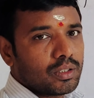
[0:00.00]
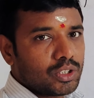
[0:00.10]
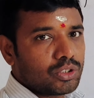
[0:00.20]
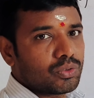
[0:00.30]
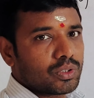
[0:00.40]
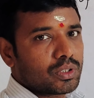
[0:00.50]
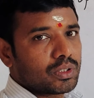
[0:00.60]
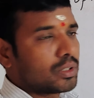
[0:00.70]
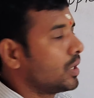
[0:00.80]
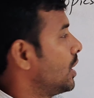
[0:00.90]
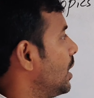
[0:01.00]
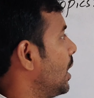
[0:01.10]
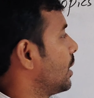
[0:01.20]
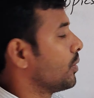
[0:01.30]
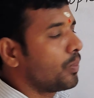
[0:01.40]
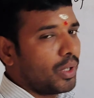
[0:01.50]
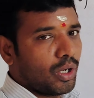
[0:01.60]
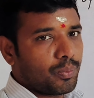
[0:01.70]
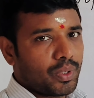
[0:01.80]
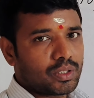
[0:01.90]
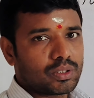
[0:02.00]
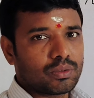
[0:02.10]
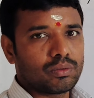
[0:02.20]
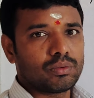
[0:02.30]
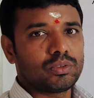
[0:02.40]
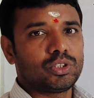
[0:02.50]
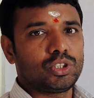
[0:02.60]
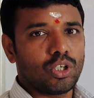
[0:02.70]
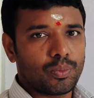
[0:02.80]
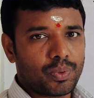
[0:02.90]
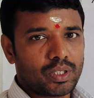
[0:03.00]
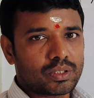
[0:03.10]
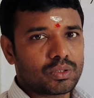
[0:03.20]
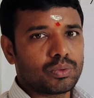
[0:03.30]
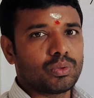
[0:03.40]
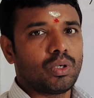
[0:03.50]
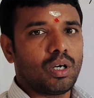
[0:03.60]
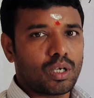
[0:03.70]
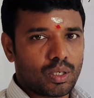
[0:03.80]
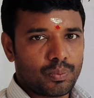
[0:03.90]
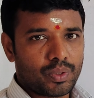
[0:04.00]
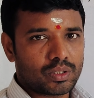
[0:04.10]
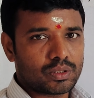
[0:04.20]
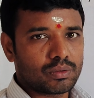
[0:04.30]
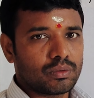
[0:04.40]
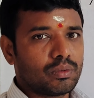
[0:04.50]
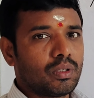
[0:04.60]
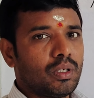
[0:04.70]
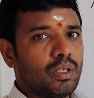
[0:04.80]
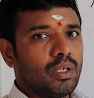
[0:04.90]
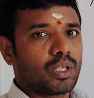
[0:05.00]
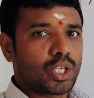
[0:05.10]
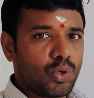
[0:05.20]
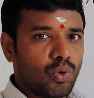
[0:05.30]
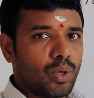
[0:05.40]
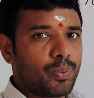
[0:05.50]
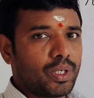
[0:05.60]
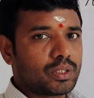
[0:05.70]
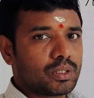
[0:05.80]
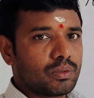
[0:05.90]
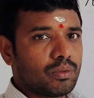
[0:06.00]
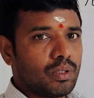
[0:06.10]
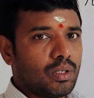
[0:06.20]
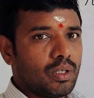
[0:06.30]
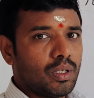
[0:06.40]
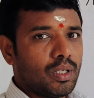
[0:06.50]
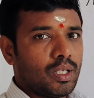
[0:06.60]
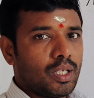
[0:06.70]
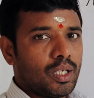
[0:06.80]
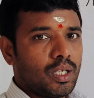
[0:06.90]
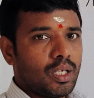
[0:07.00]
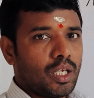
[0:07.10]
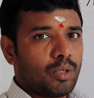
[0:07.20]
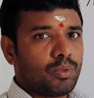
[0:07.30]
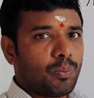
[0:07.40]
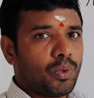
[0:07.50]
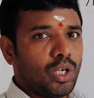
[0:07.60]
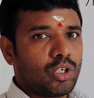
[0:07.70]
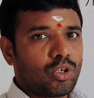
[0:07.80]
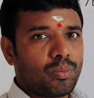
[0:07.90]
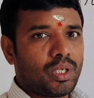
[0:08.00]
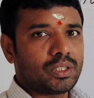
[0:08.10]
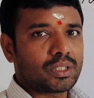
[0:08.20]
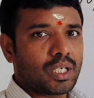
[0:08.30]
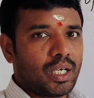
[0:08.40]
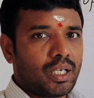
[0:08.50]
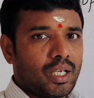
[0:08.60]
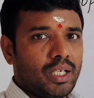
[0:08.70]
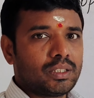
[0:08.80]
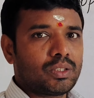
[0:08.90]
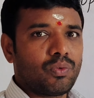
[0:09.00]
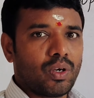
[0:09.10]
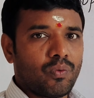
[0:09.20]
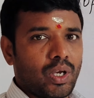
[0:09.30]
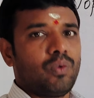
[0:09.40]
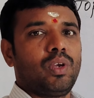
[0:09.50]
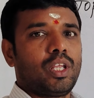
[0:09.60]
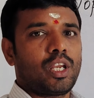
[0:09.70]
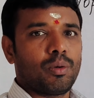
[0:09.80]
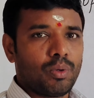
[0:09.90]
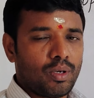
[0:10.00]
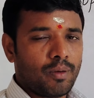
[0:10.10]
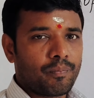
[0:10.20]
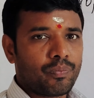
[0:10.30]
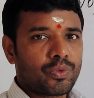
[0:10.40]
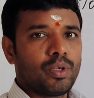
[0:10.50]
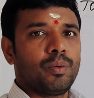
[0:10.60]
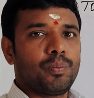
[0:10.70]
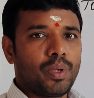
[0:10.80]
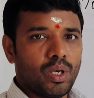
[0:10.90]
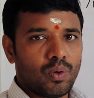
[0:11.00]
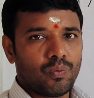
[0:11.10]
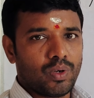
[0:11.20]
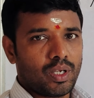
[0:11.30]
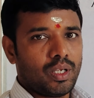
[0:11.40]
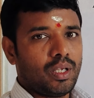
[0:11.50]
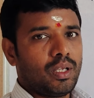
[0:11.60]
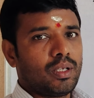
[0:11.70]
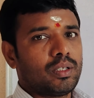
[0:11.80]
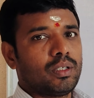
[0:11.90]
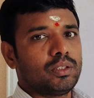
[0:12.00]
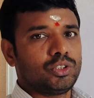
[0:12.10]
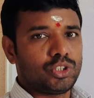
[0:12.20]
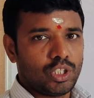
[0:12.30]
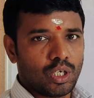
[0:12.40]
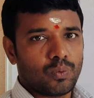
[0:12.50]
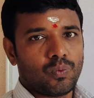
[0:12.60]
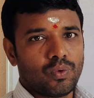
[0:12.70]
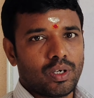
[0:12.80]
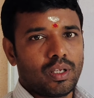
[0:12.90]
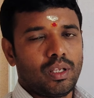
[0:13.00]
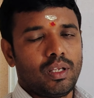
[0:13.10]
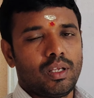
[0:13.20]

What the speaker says: situations like p of x, g of x, r of x, q of x. If the polynomial is contains a y variable, p of y, g of y,